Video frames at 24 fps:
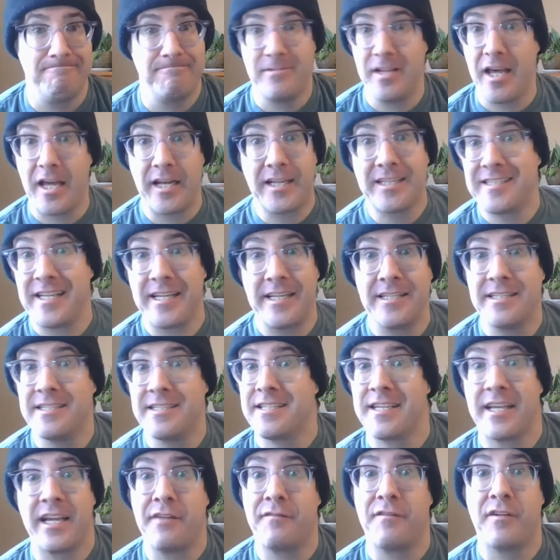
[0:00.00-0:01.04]
Not a
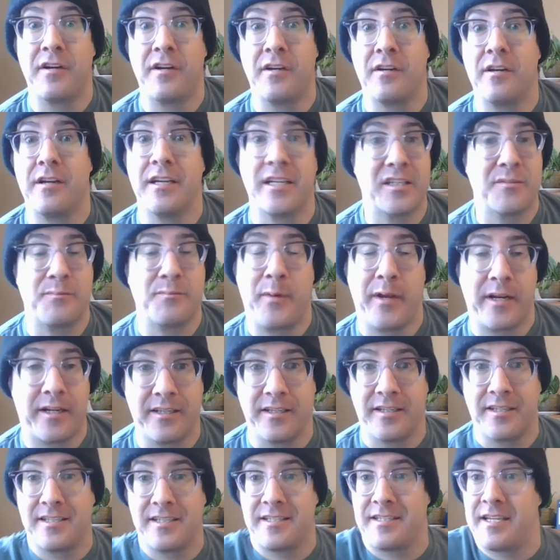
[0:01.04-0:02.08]
sentence I ever
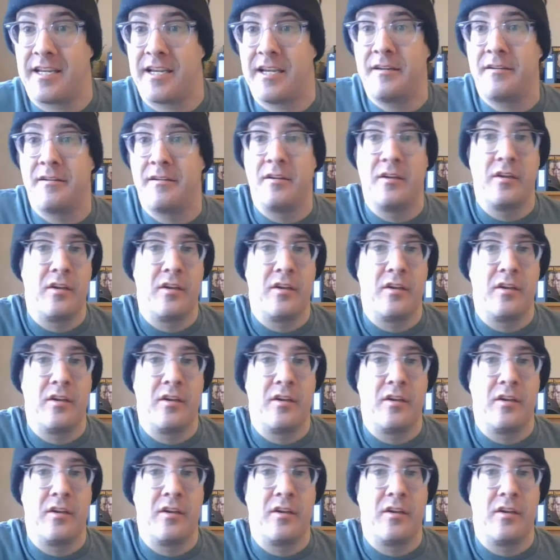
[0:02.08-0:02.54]
expected to say,